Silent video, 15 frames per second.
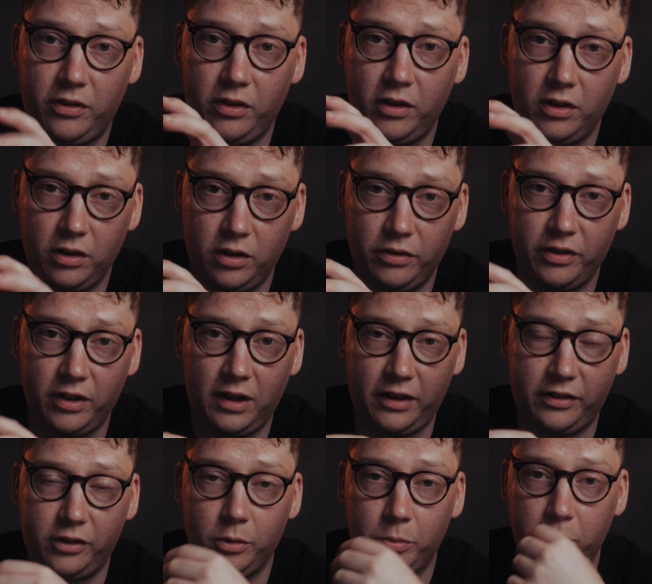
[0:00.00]
certainly over the
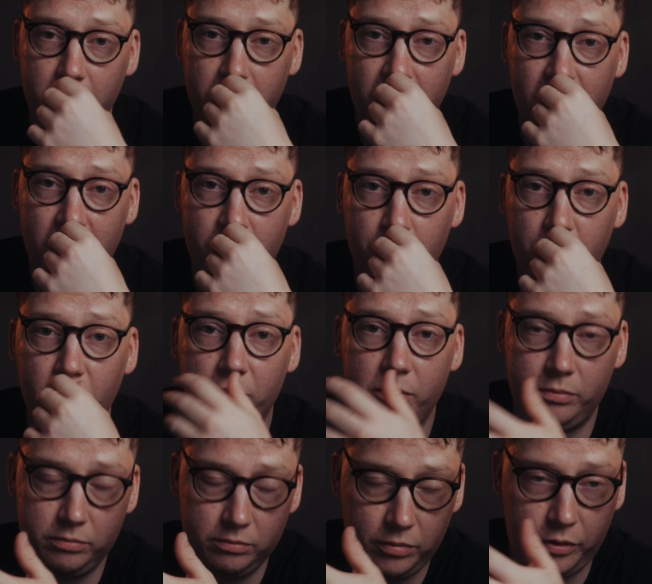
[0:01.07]
last couple of years, but
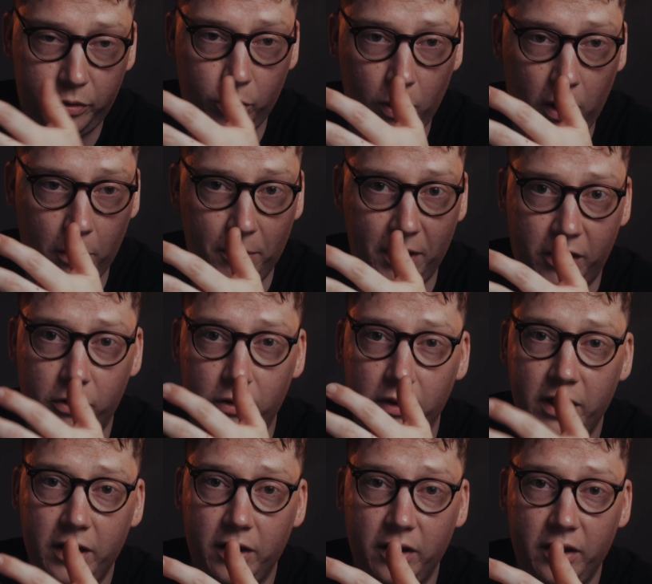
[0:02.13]
throughout my
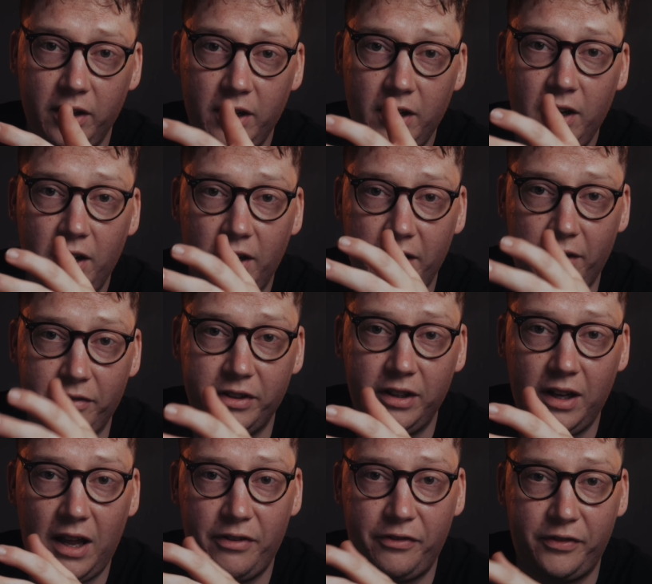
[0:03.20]
career, and having
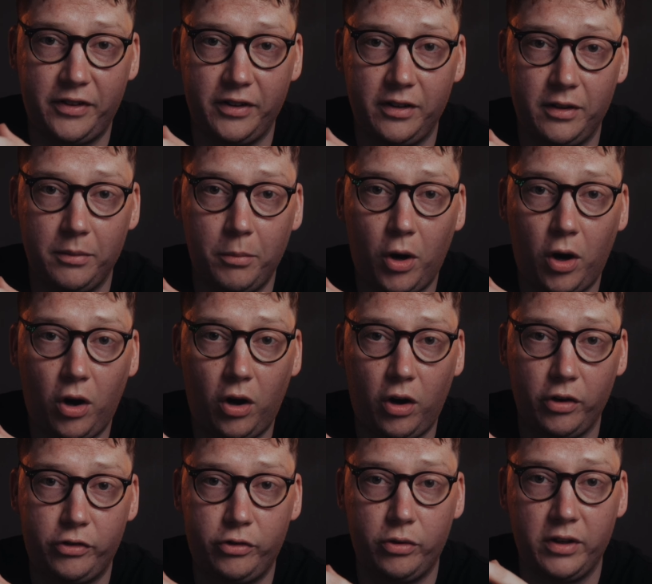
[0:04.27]
left the
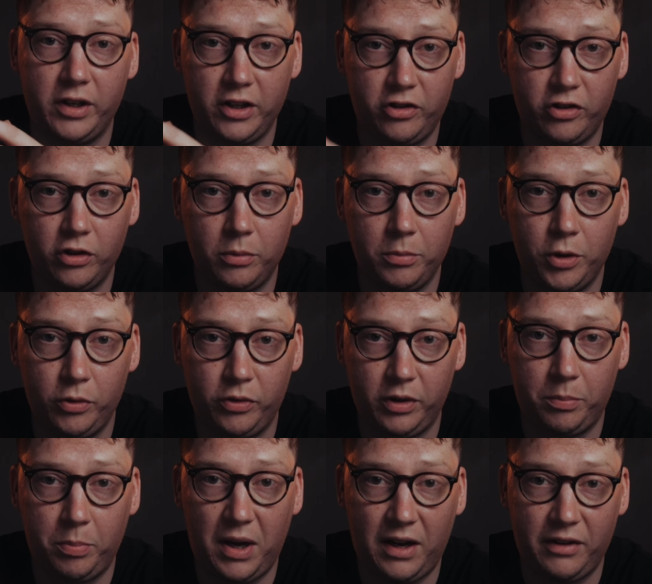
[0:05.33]
more traditional
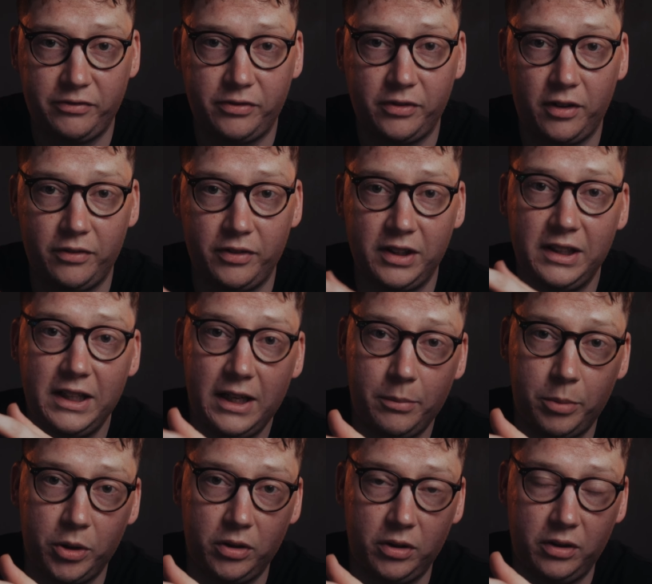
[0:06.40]
music path of a
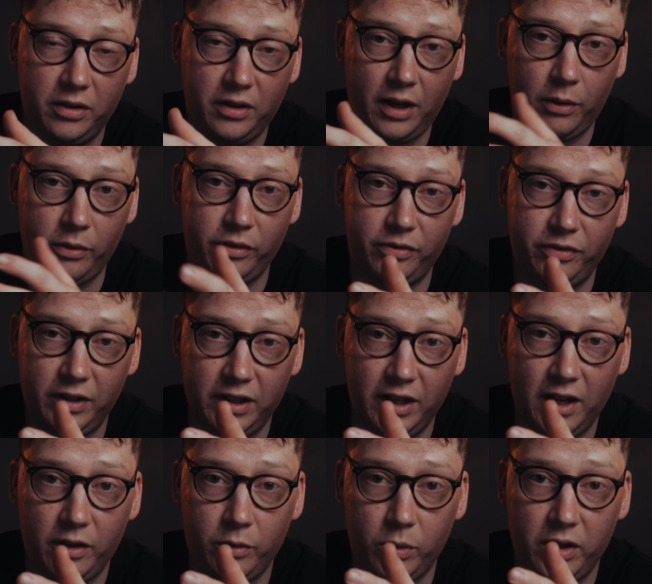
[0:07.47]
label that I was
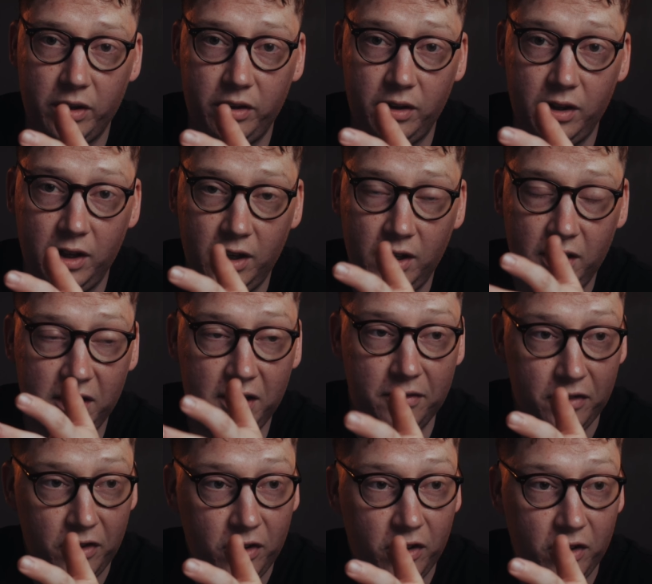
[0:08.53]
affiliated with,
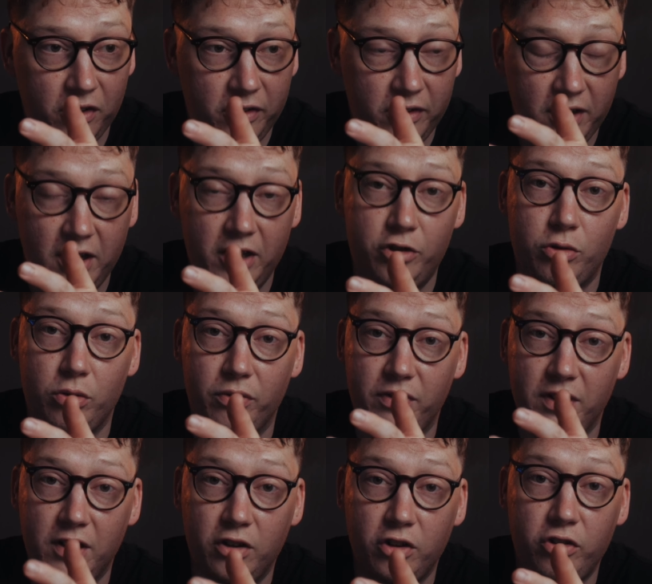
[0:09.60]
given the nature of
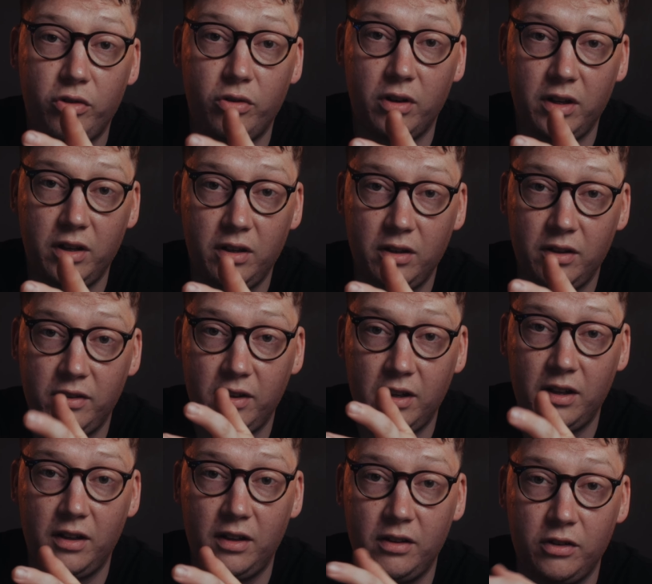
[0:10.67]
the industry,
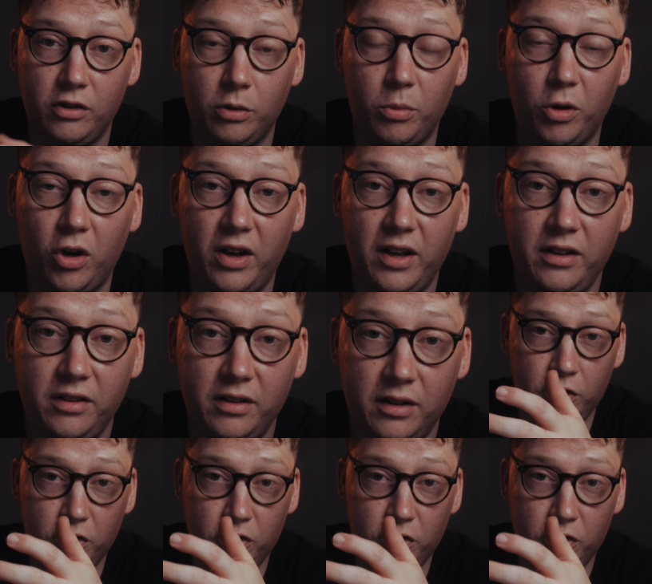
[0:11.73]
say no more, it